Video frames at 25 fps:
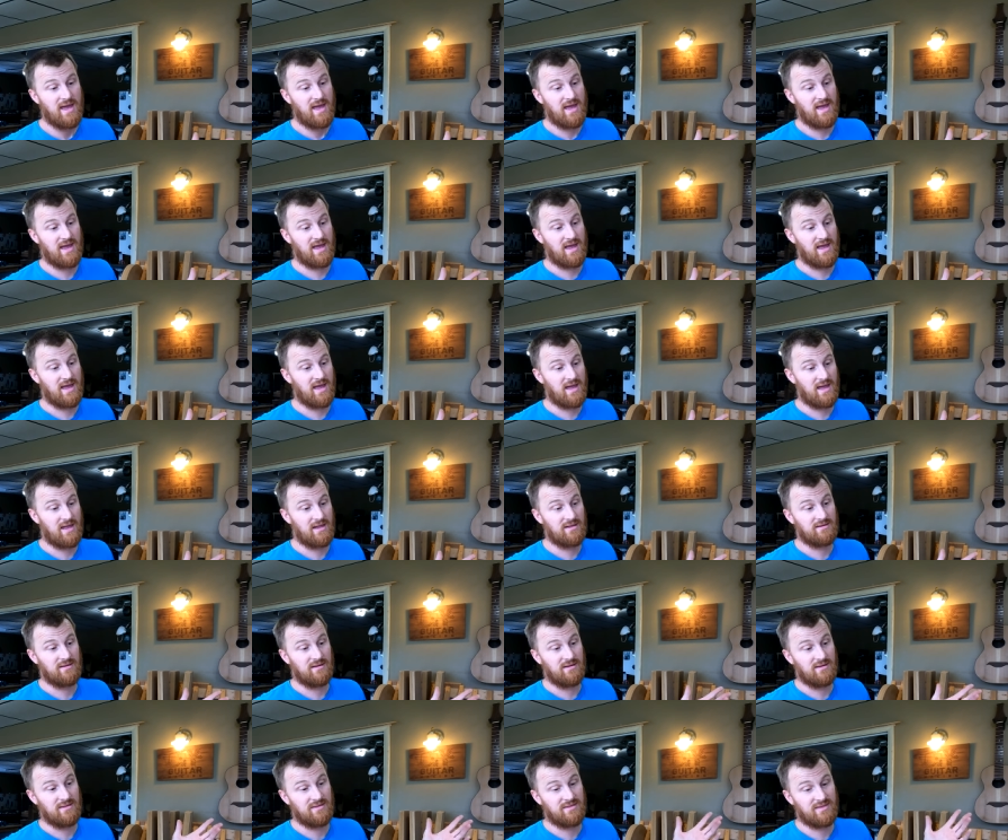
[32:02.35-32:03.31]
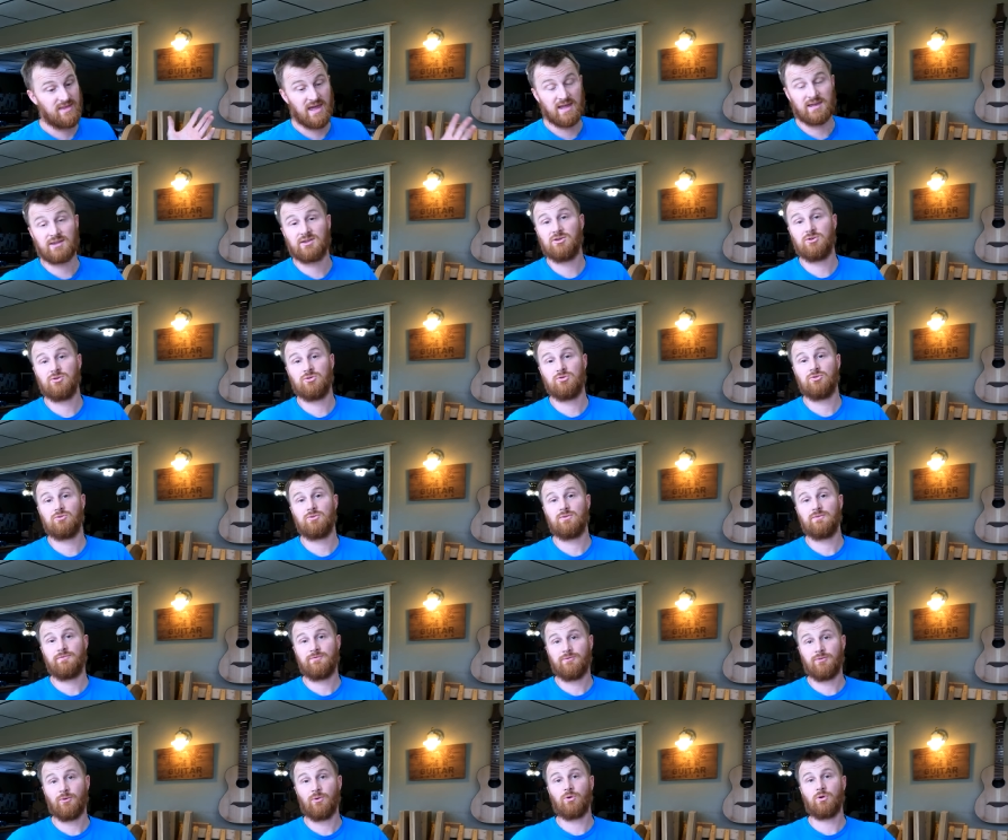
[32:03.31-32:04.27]
And thank you
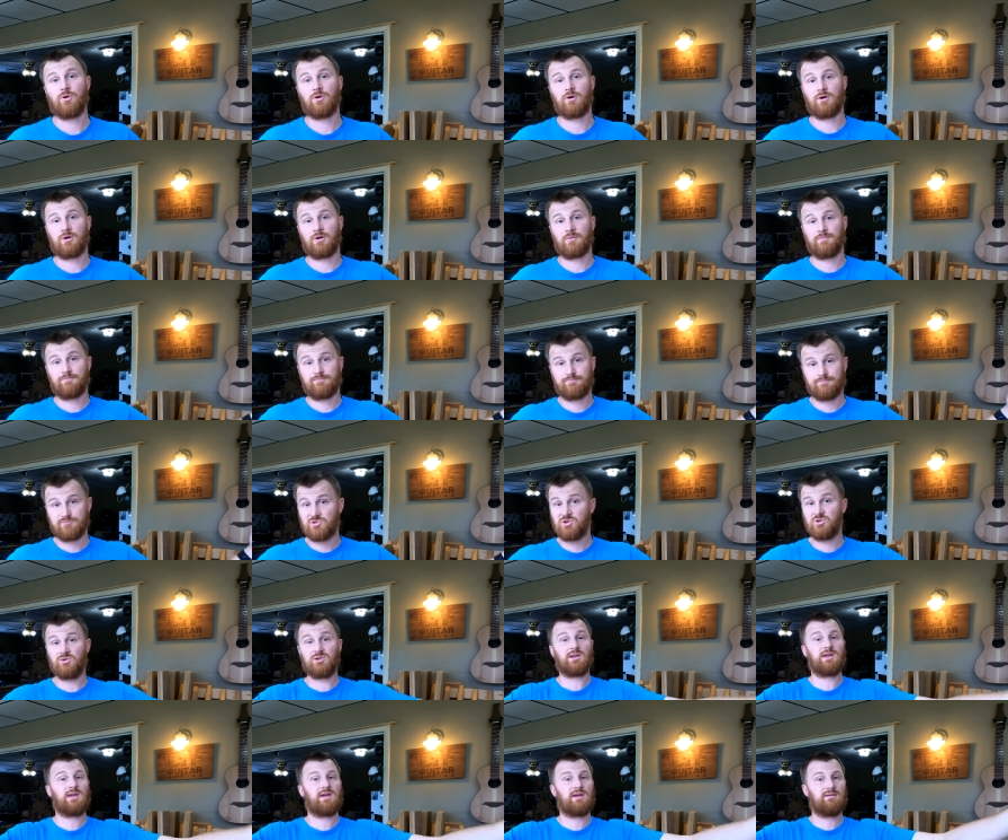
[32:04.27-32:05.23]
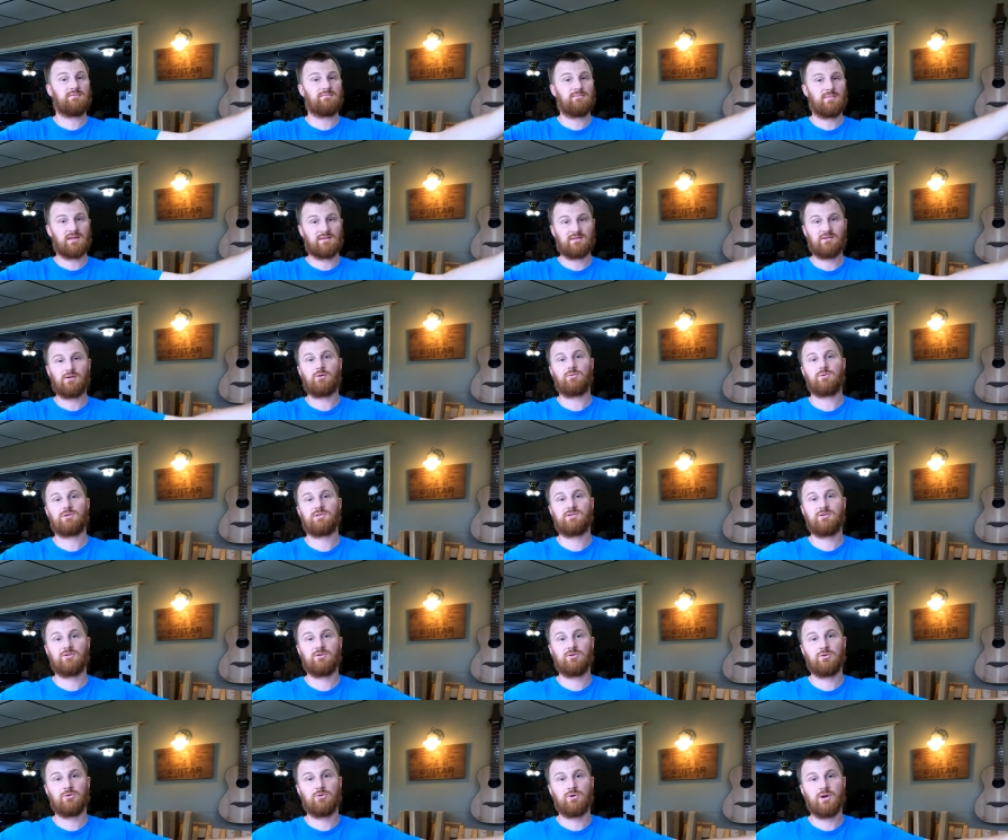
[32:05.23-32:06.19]
for tuning in, as you always
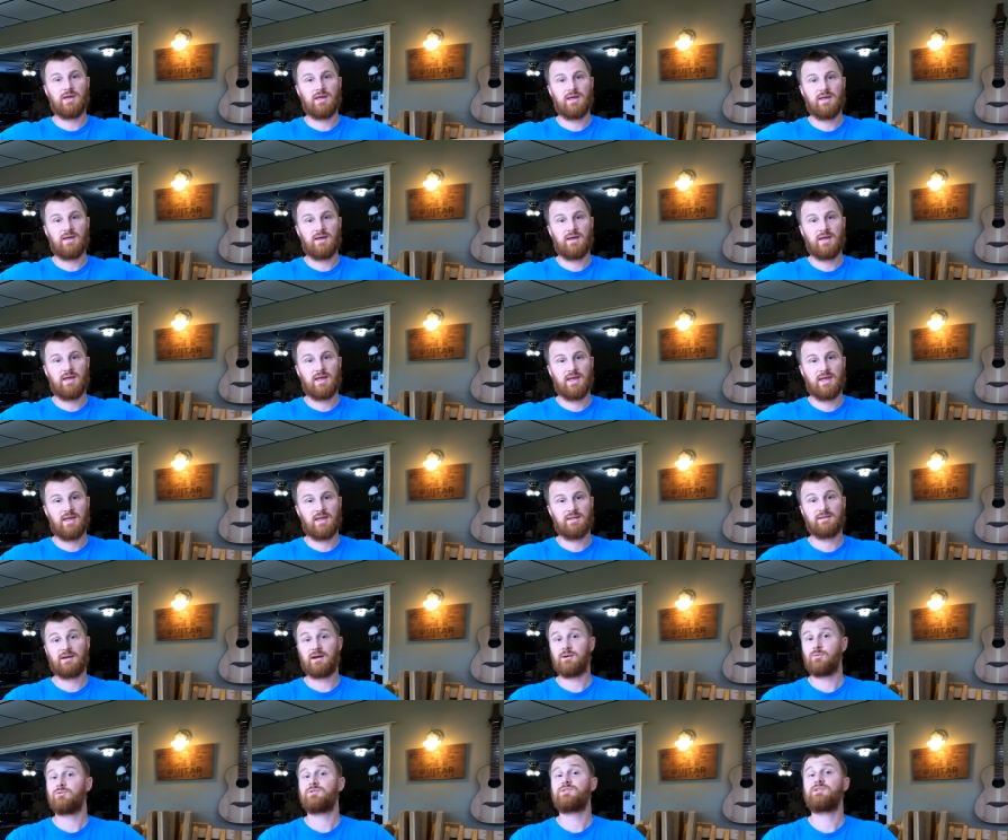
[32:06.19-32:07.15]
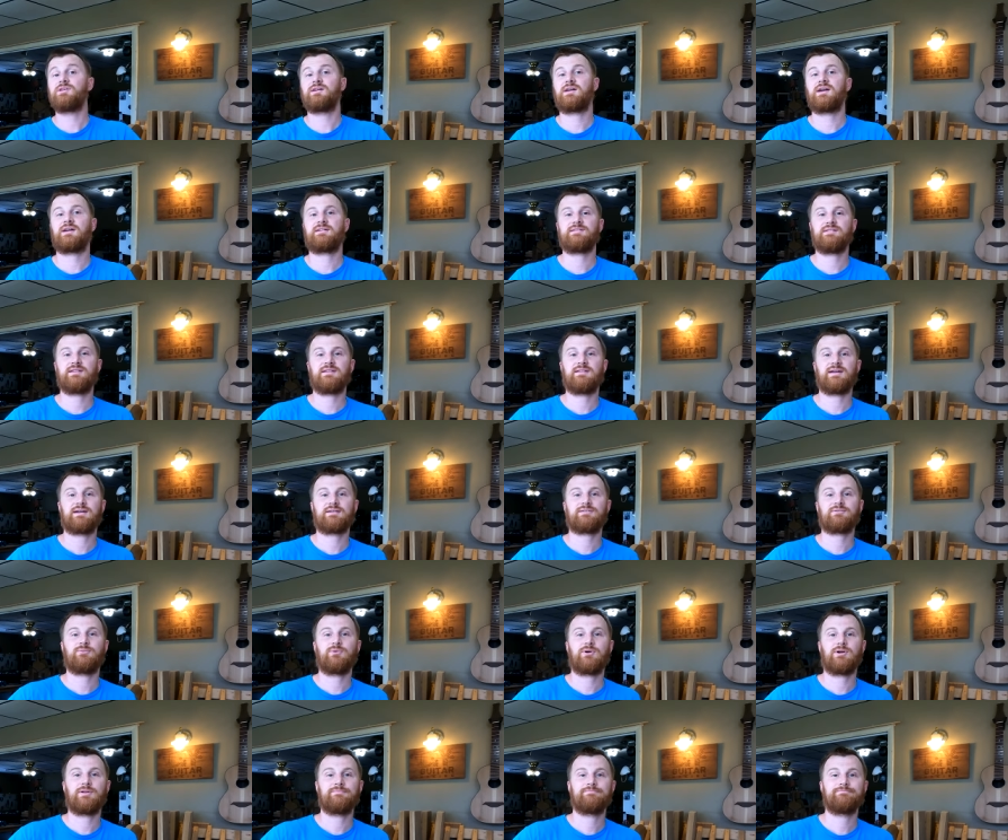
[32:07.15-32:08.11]
do. And I will see you guys in the next
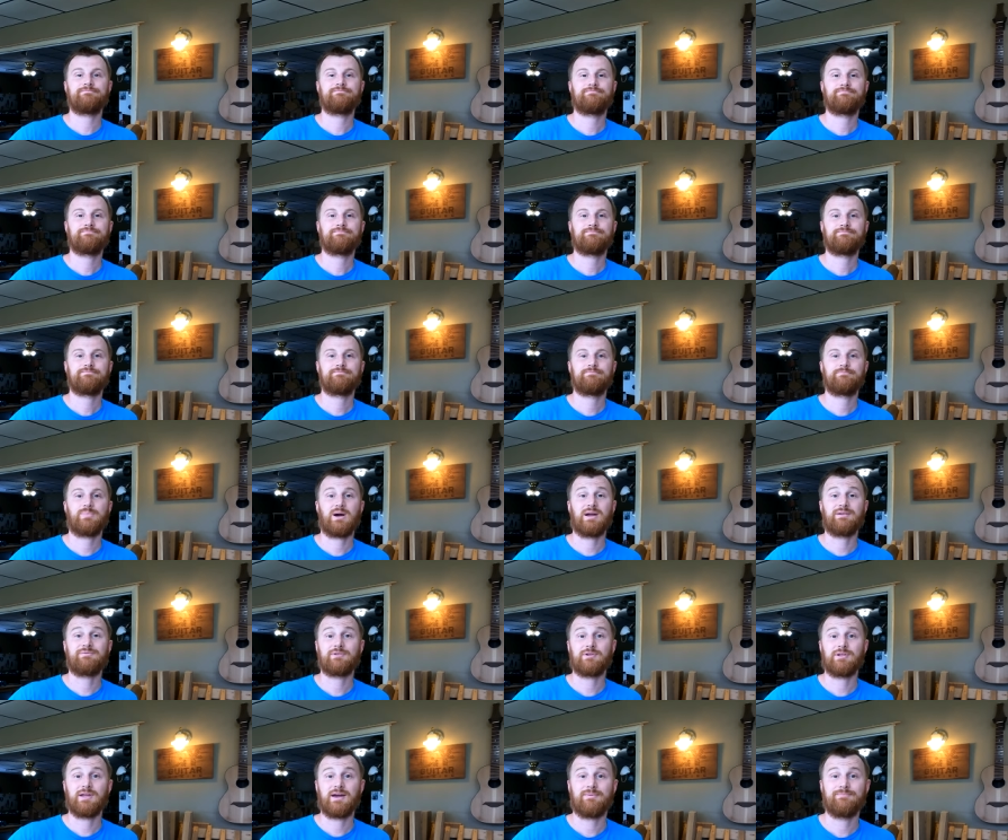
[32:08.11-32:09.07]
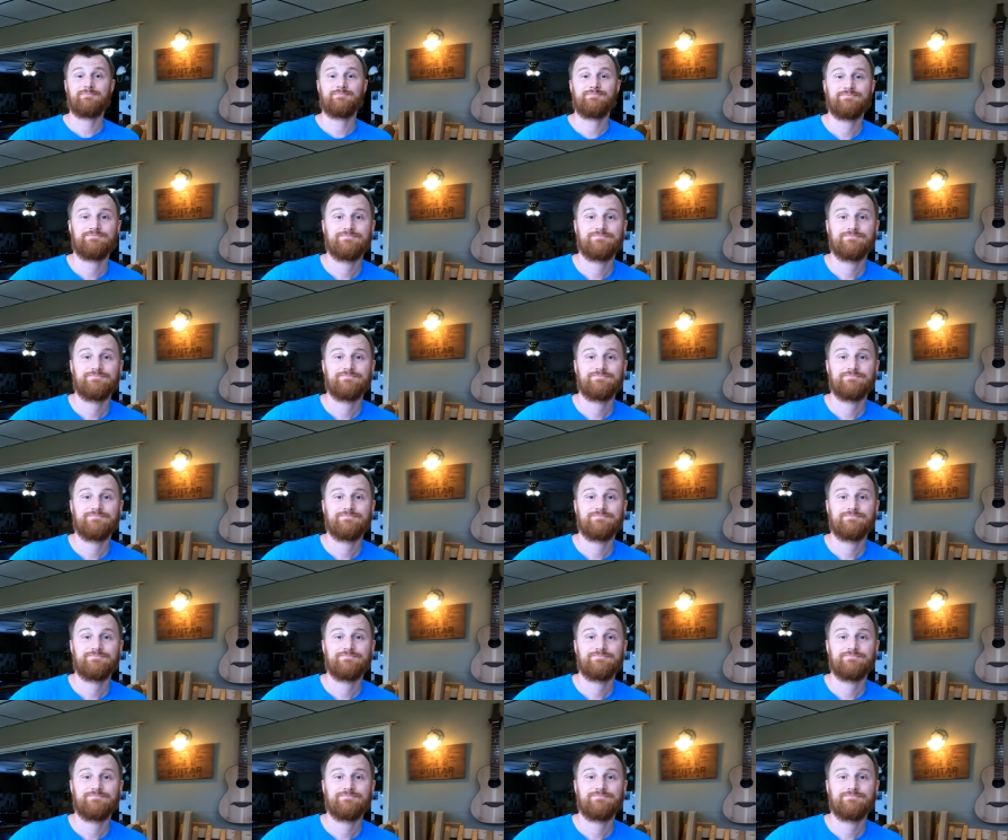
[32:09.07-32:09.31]
one. Bye for now.